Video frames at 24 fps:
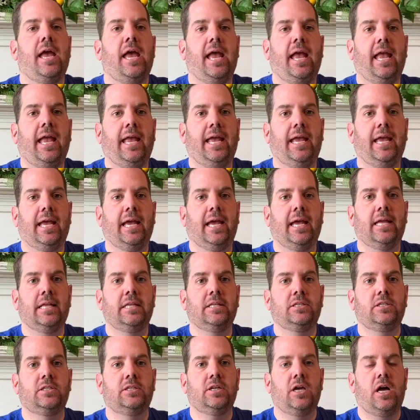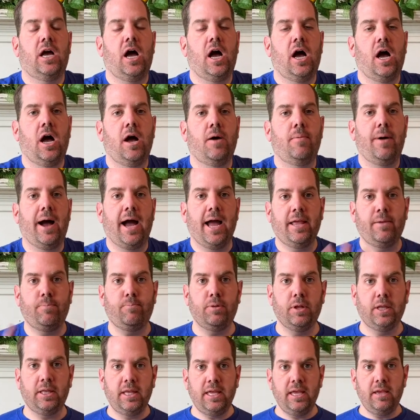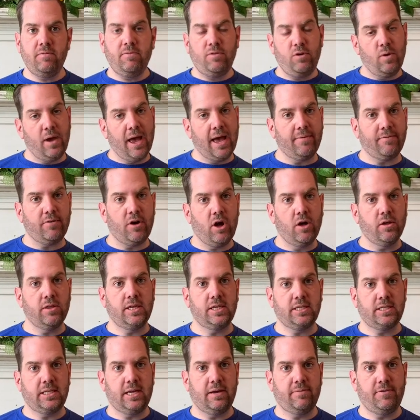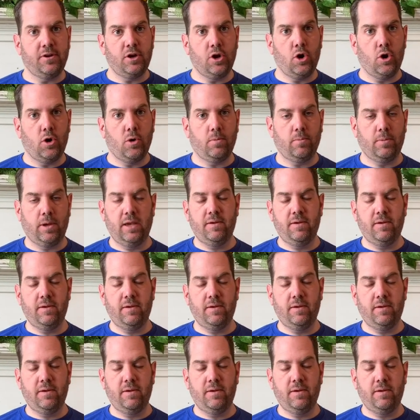And I believe you have all this stuff at home.